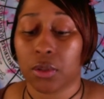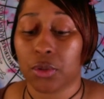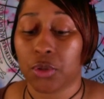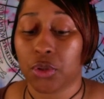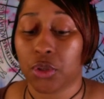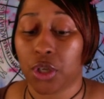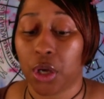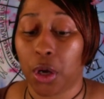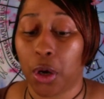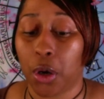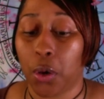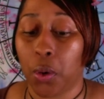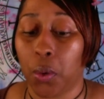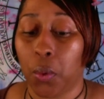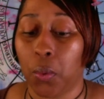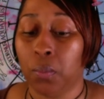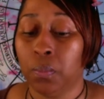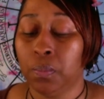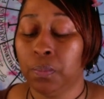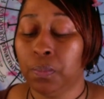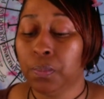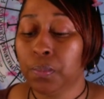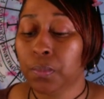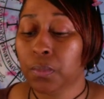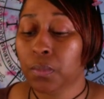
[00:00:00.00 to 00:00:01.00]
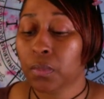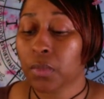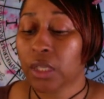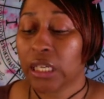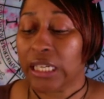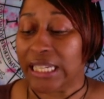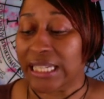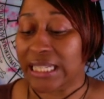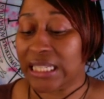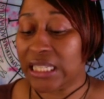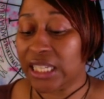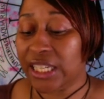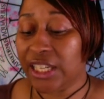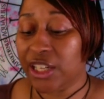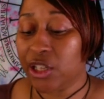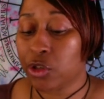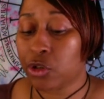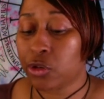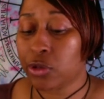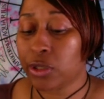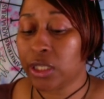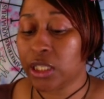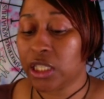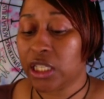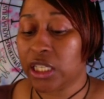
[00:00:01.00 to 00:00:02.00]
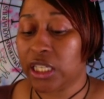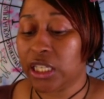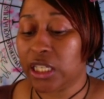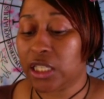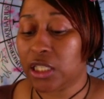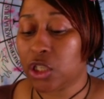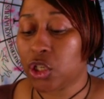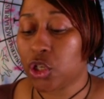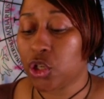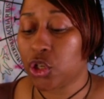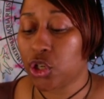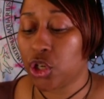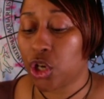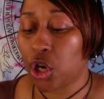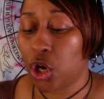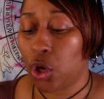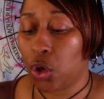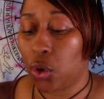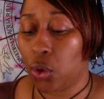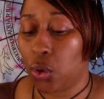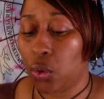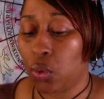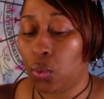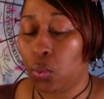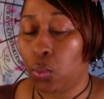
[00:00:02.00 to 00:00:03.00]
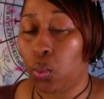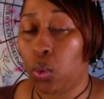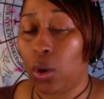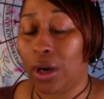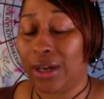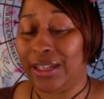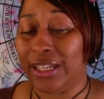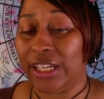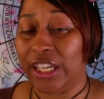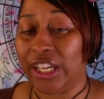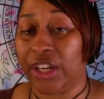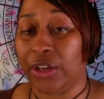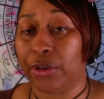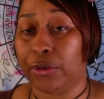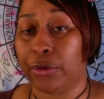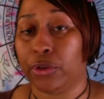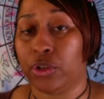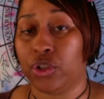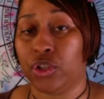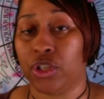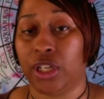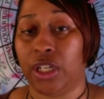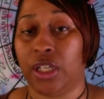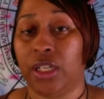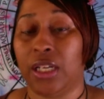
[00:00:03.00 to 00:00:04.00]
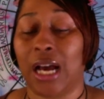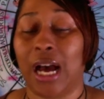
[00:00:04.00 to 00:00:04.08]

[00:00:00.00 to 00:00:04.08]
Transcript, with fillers: So it's interesting to know what energy,